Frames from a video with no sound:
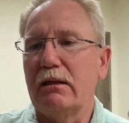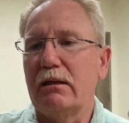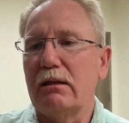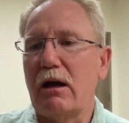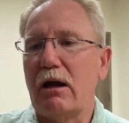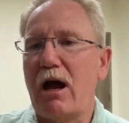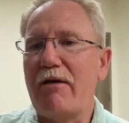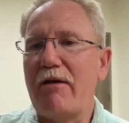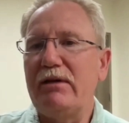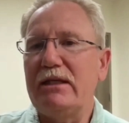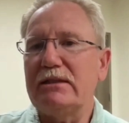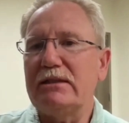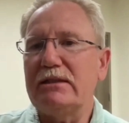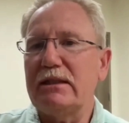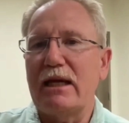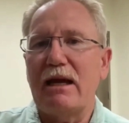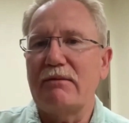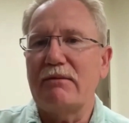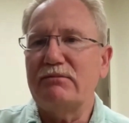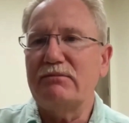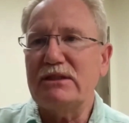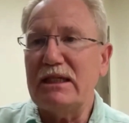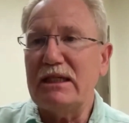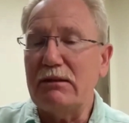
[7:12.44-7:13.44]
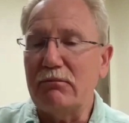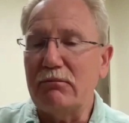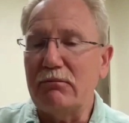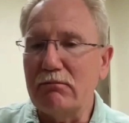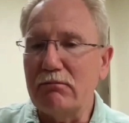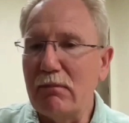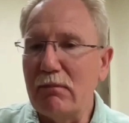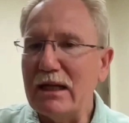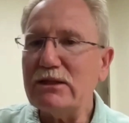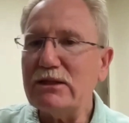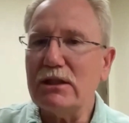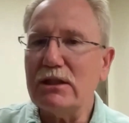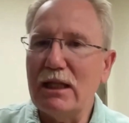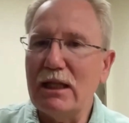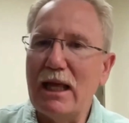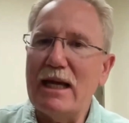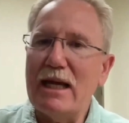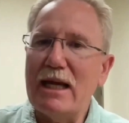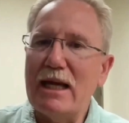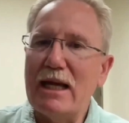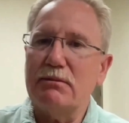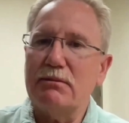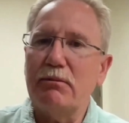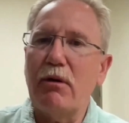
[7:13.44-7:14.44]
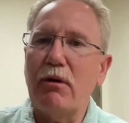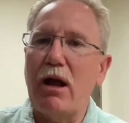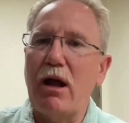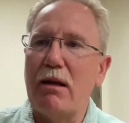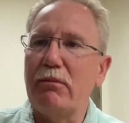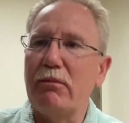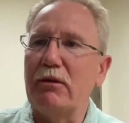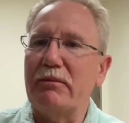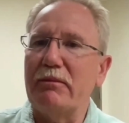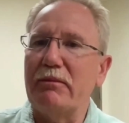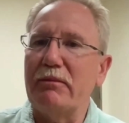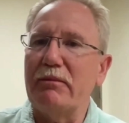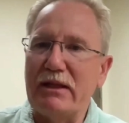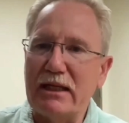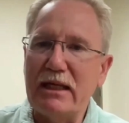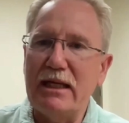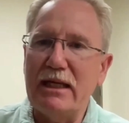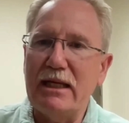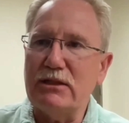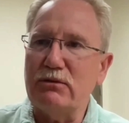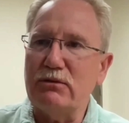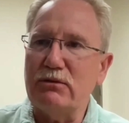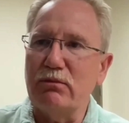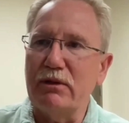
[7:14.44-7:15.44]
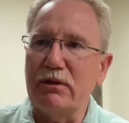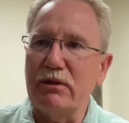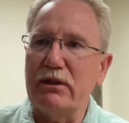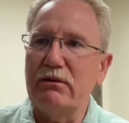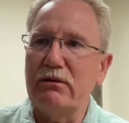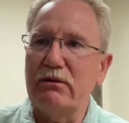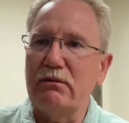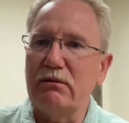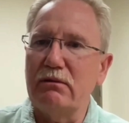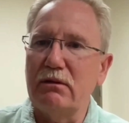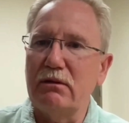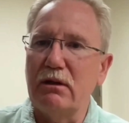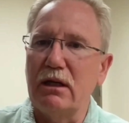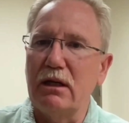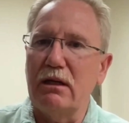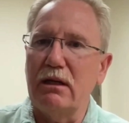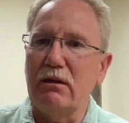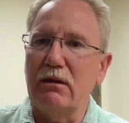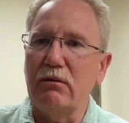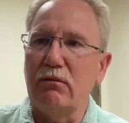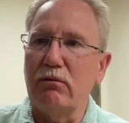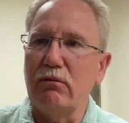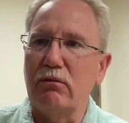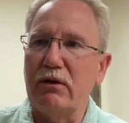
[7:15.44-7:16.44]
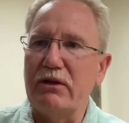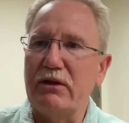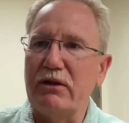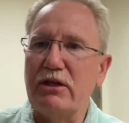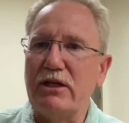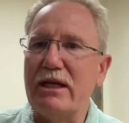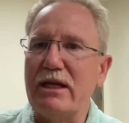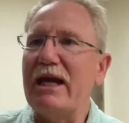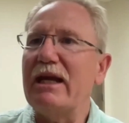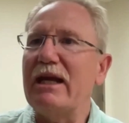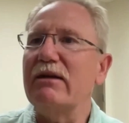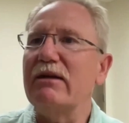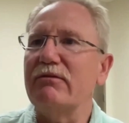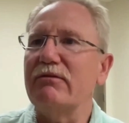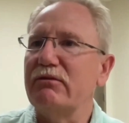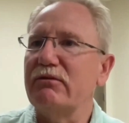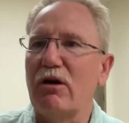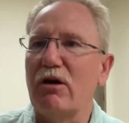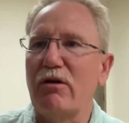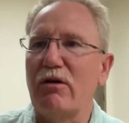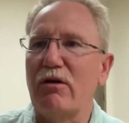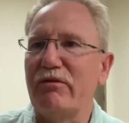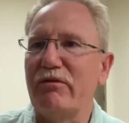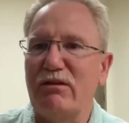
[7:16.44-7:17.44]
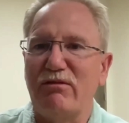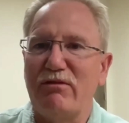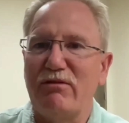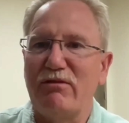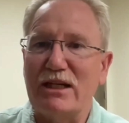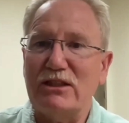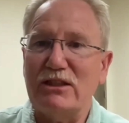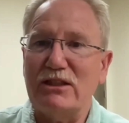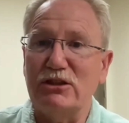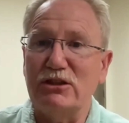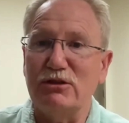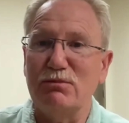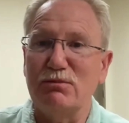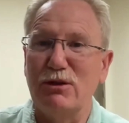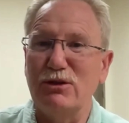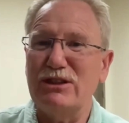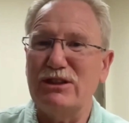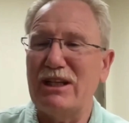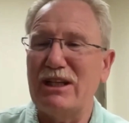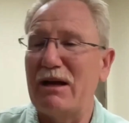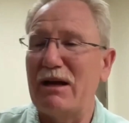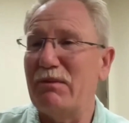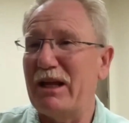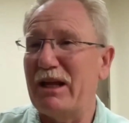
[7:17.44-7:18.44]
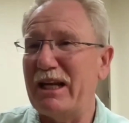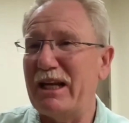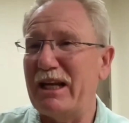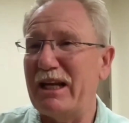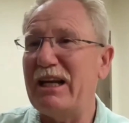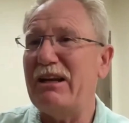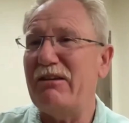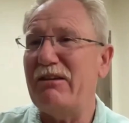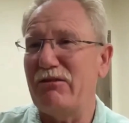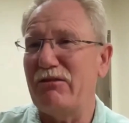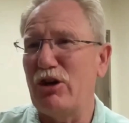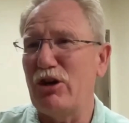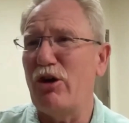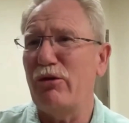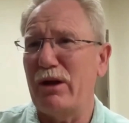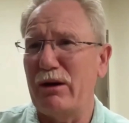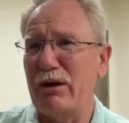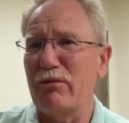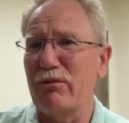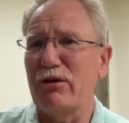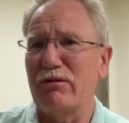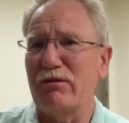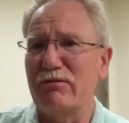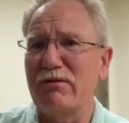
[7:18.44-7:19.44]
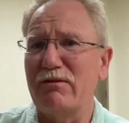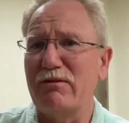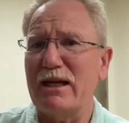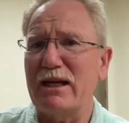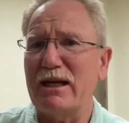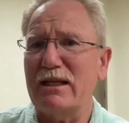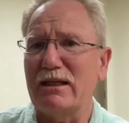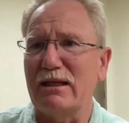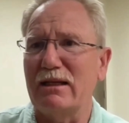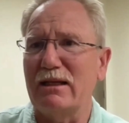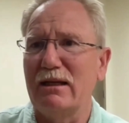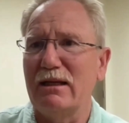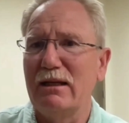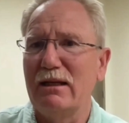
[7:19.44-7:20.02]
obviously I'm seeing much less problem in the kids with native COVID infections. Most of the time, they didn't even know they were infected.